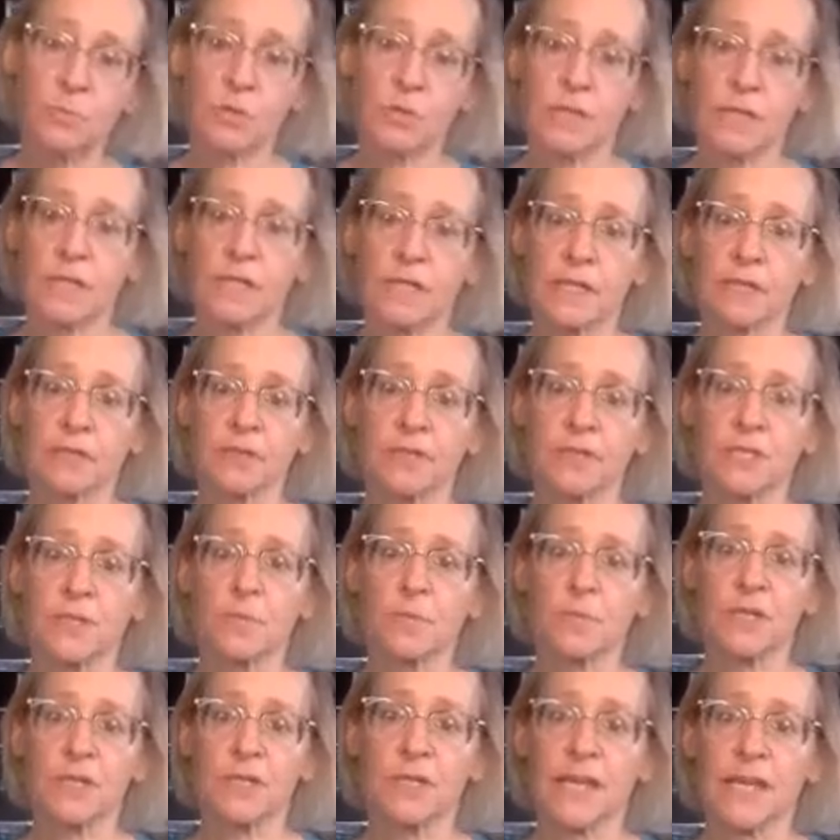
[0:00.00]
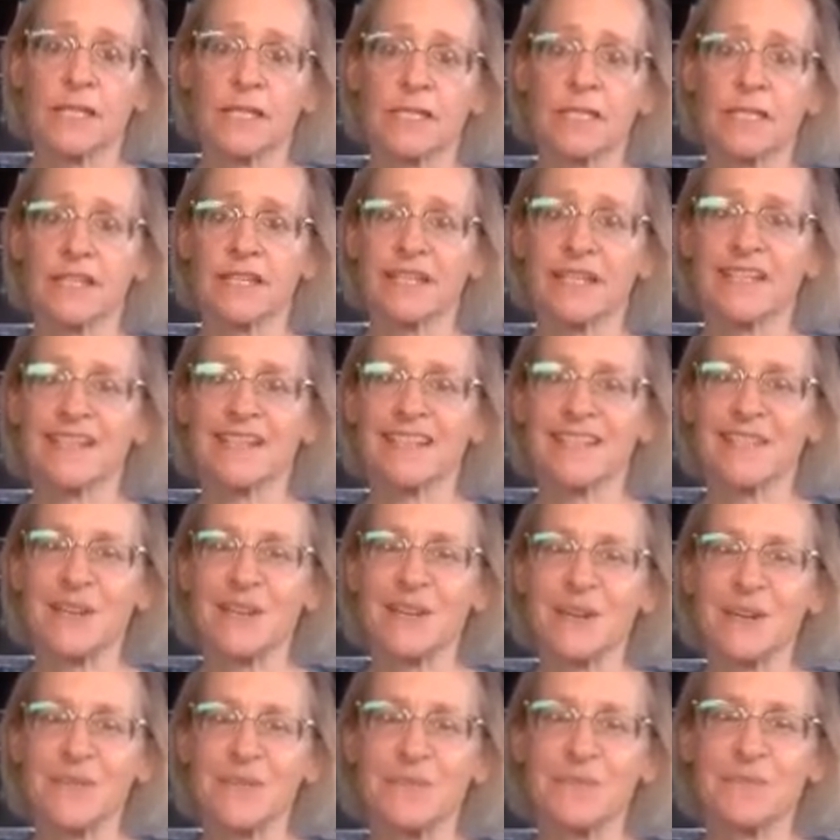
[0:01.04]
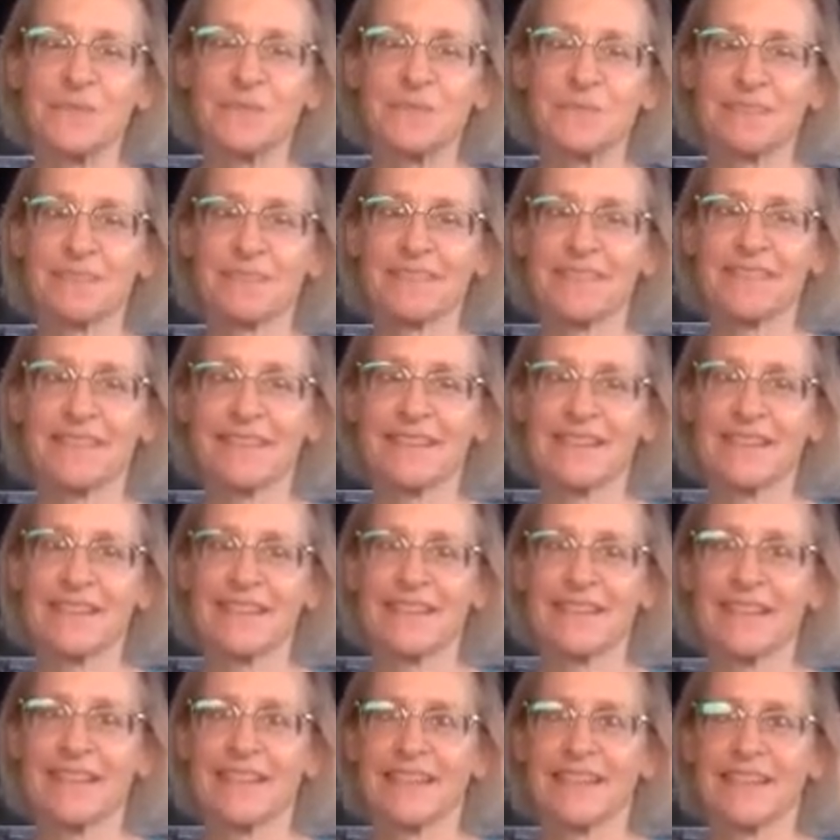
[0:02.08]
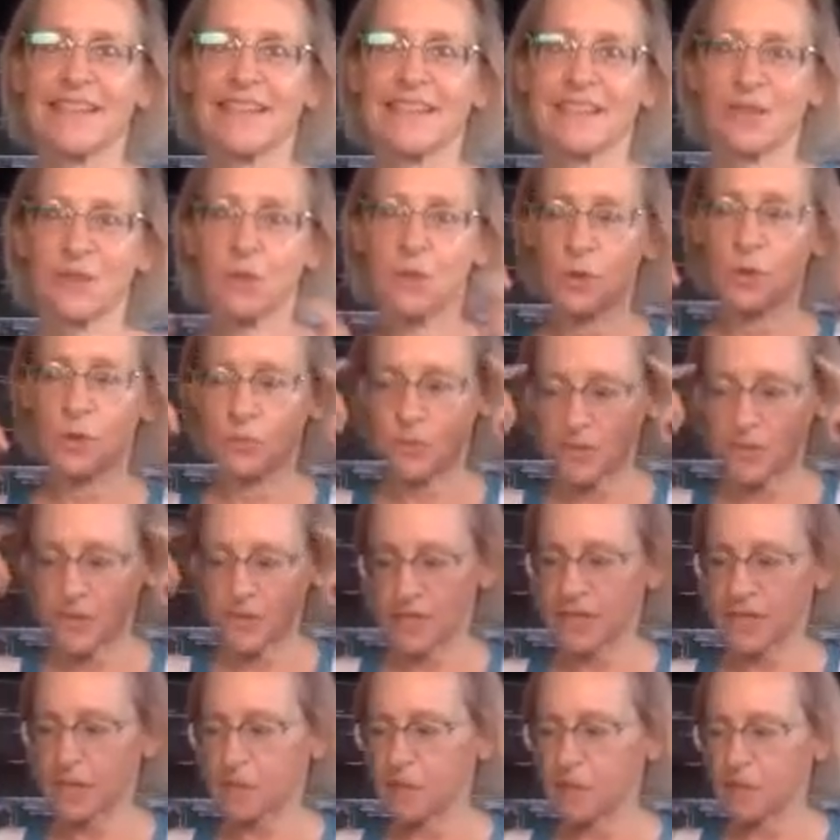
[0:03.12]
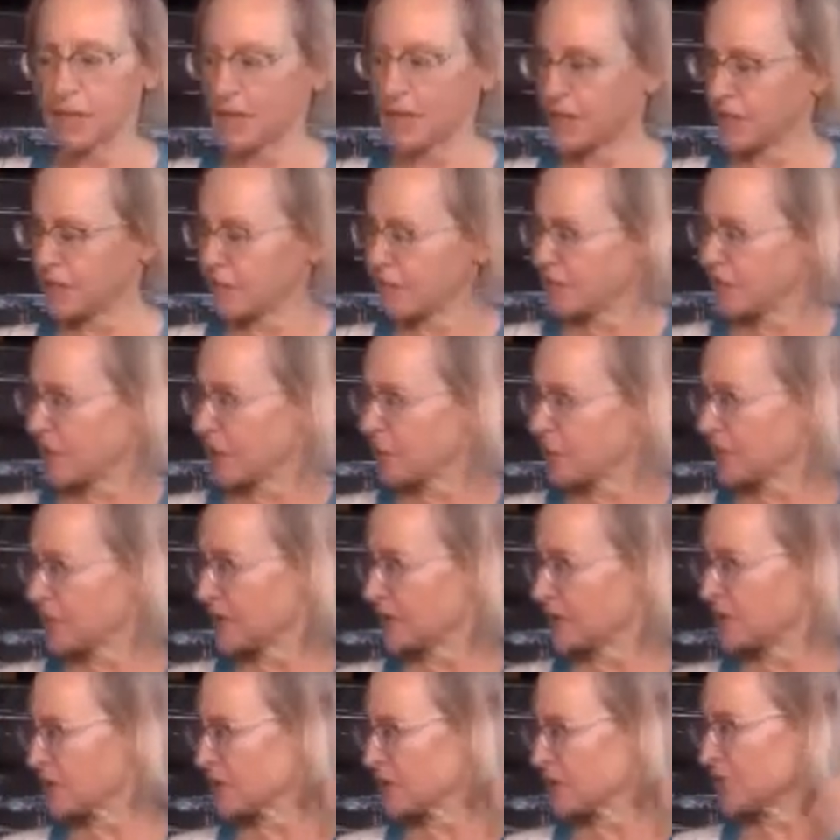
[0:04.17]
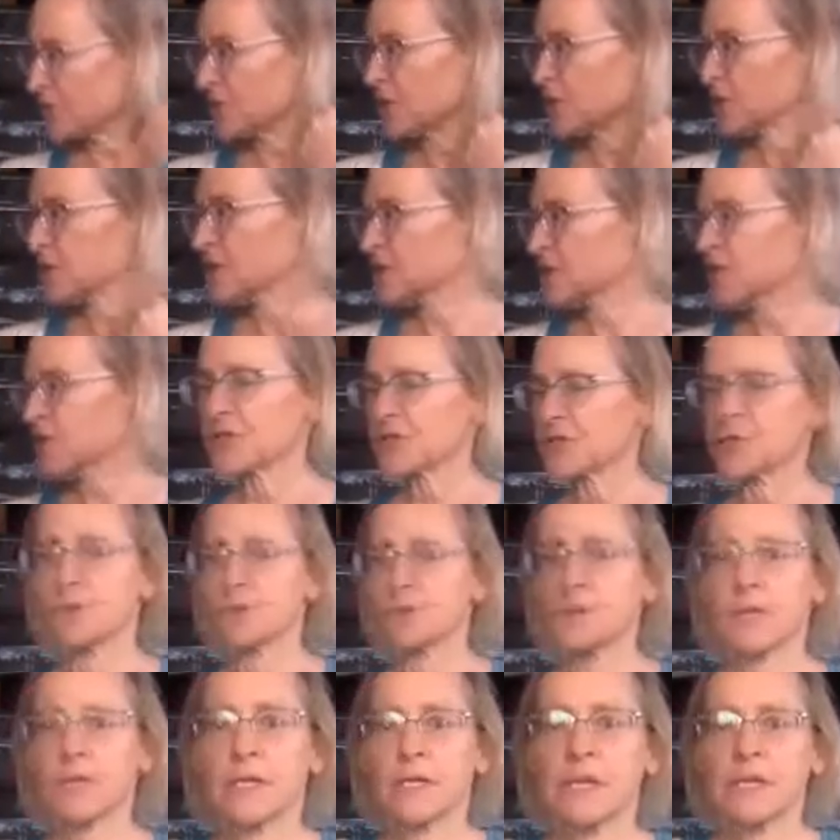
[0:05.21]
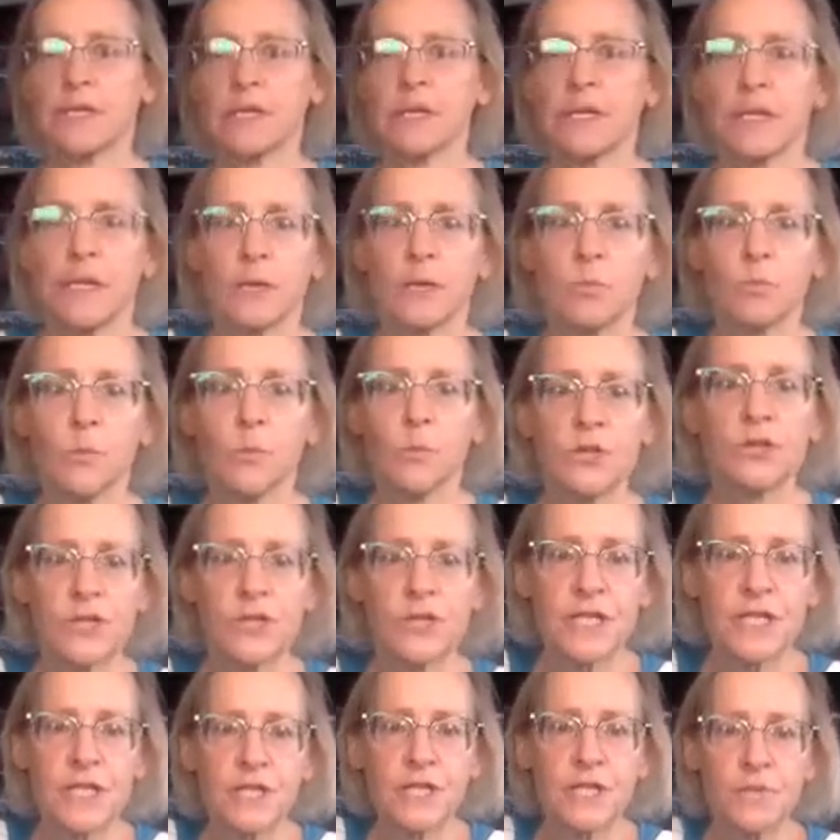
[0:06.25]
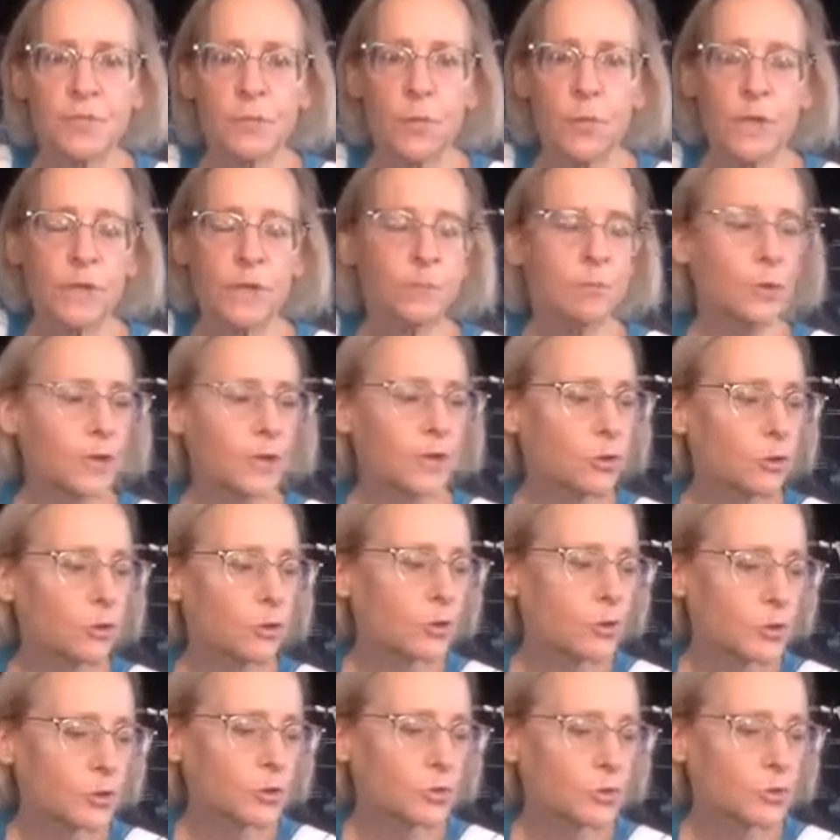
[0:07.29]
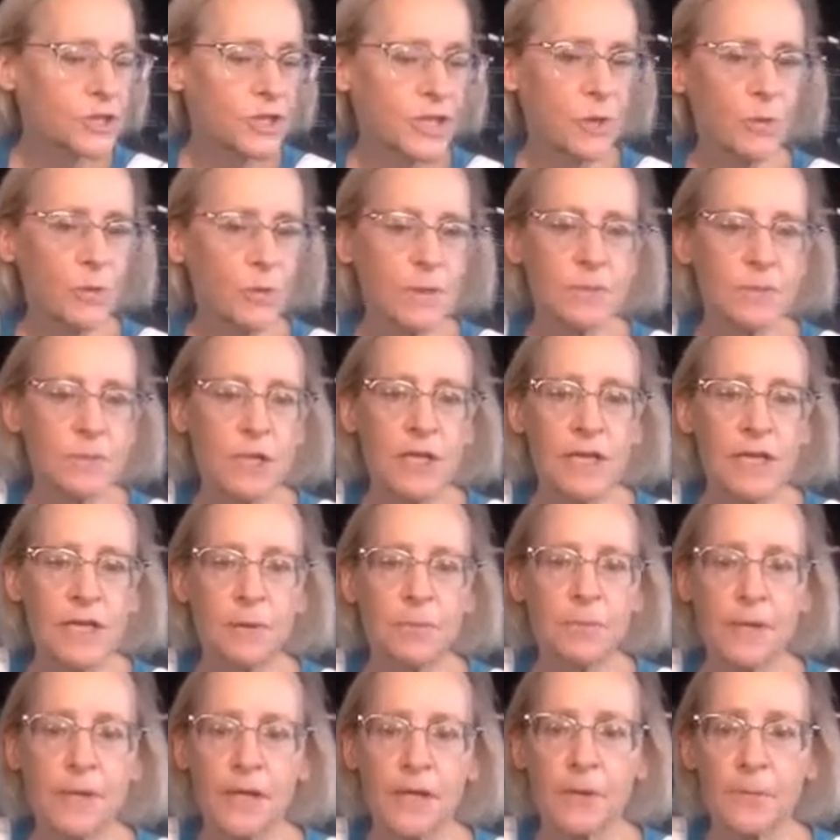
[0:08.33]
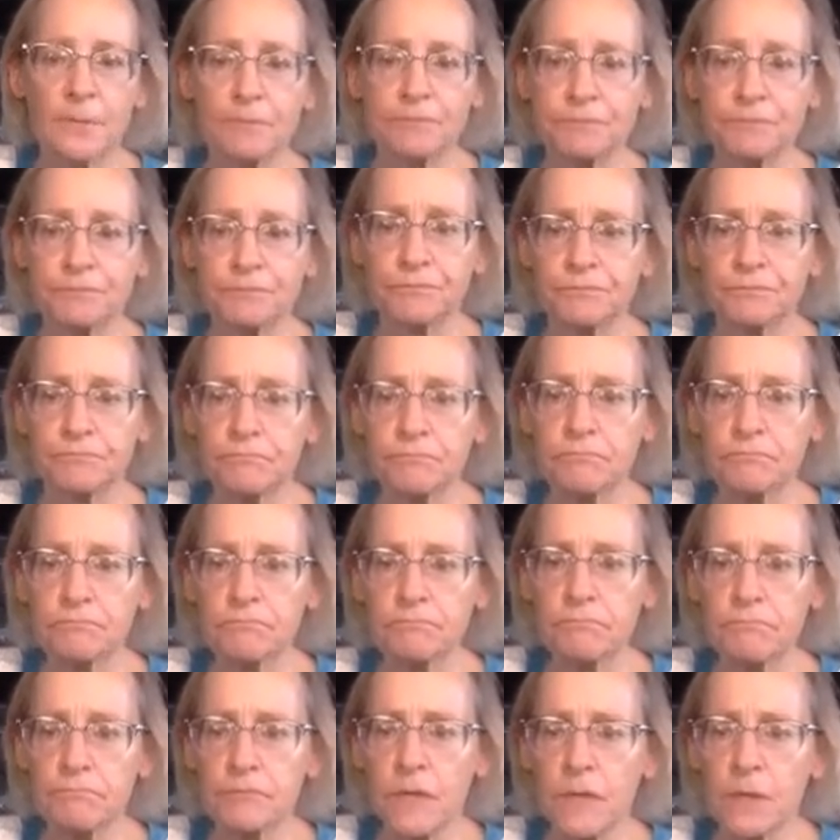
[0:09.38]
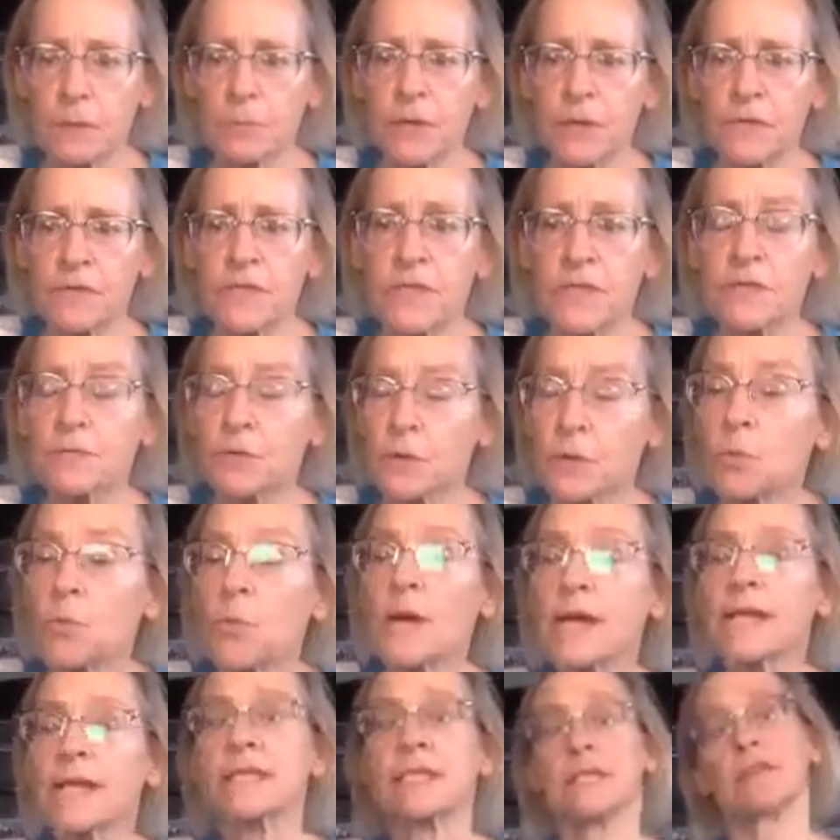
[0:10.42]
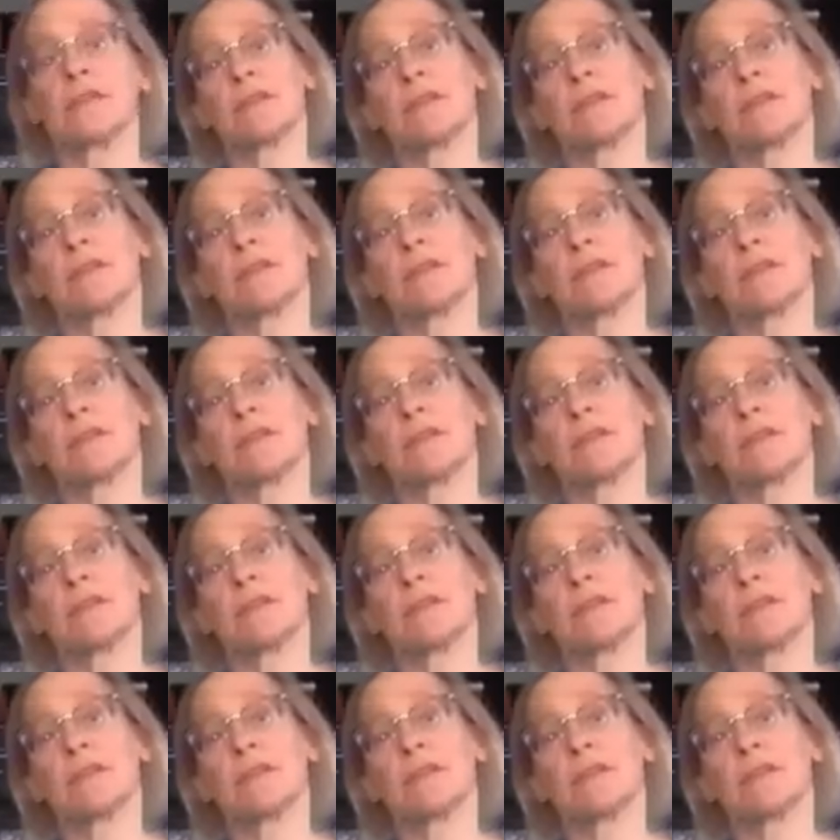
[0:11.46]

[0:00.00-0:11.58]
book, Elizabeth Cassidy. So you all think about it and notice. And when you see this 4th book, you'll see what I'm talking about the different ways